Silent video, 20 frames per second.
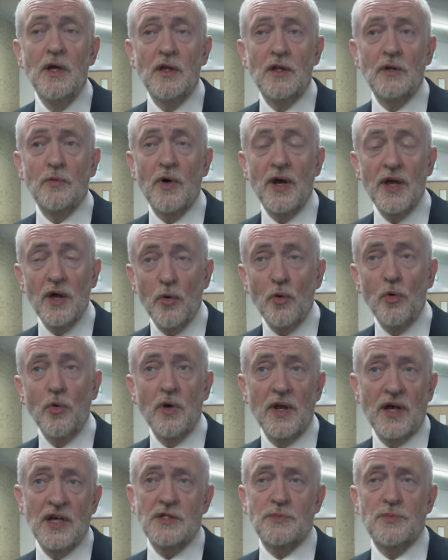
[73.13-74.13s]
the way
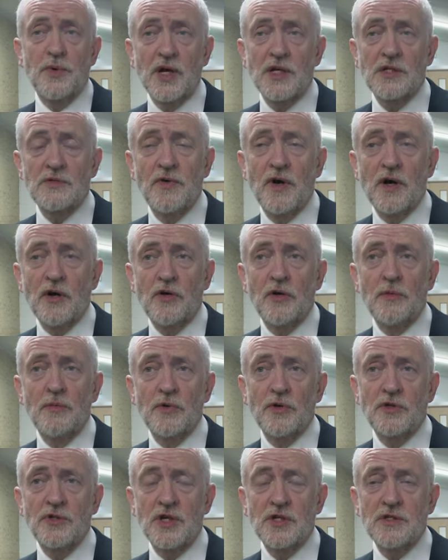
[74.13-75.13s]
all aspects of our
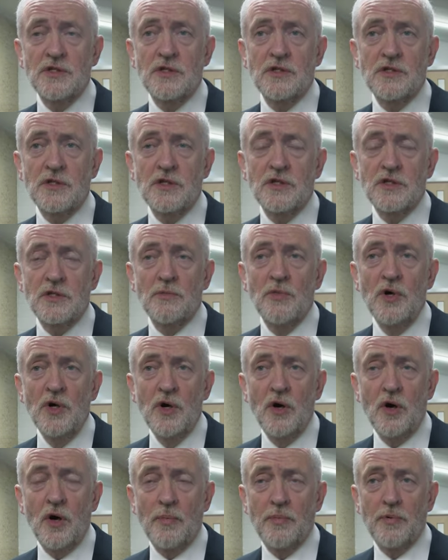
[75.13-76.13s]
criminal justice system
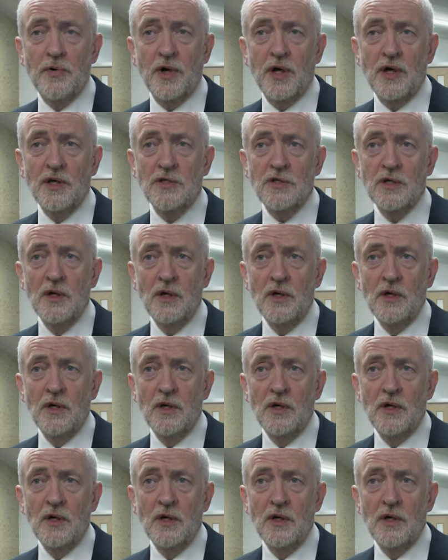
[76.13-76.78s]
operate.